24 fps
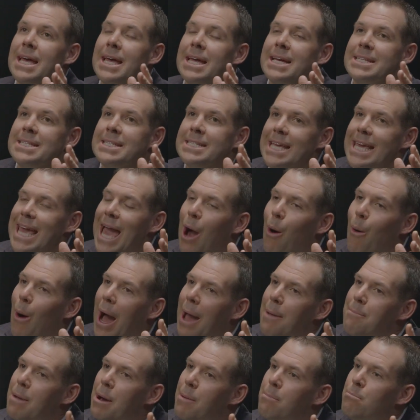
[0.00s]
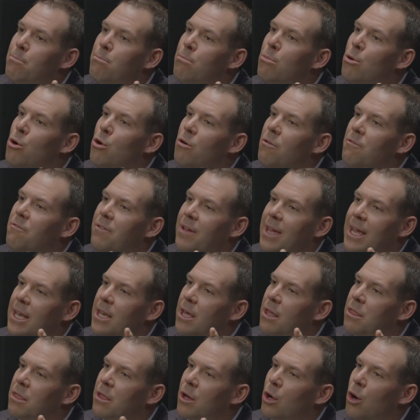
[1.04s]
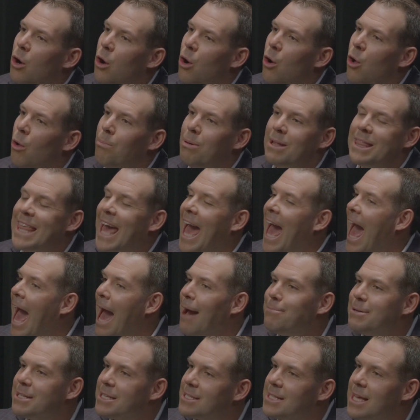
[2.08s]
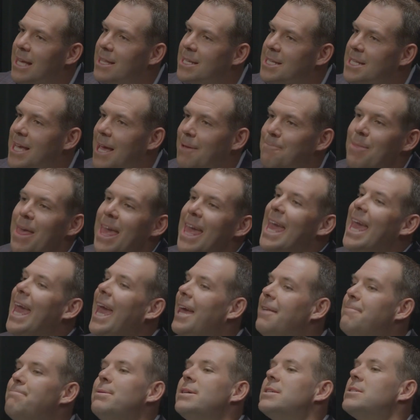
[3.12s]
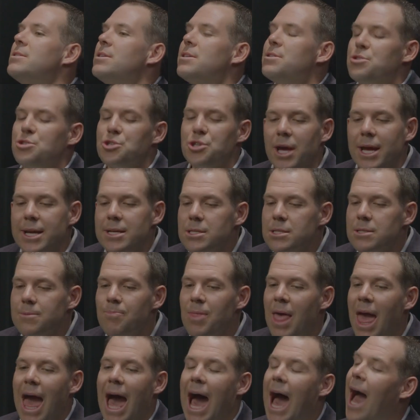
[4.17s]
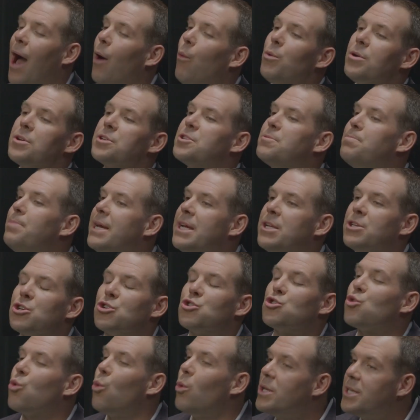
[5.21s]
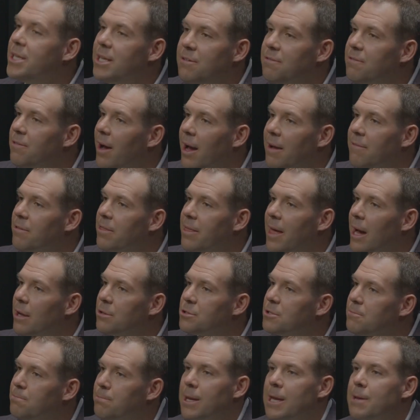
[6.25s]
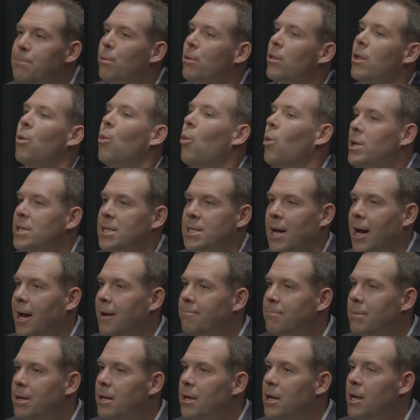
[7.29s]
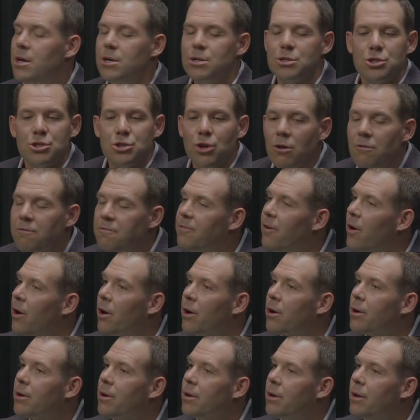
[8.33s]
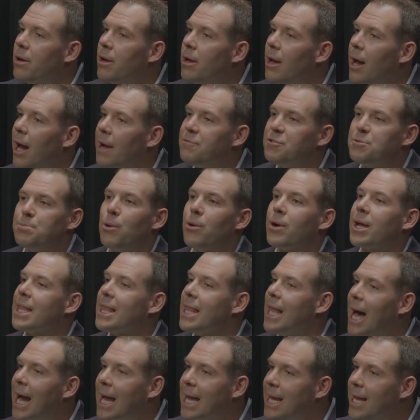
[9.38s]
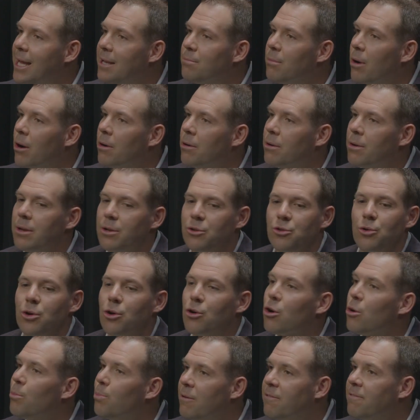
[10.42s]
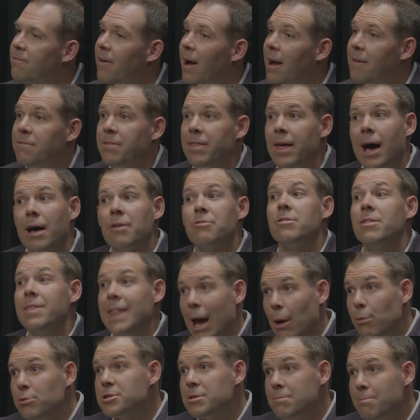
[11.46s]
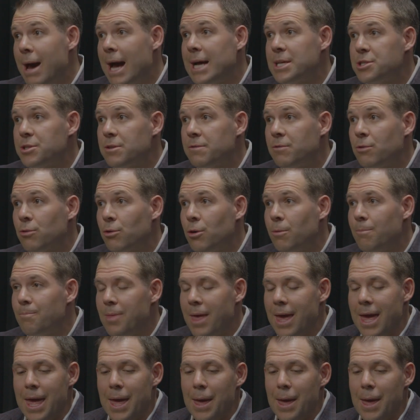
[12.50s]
See how I'm moving the goal, but the habits stay the same. In business, Chase, I want to speak to 25,000 people at one time. So far, I've spoke at Lockheed Martin to a group of 5,000. That was a massive group.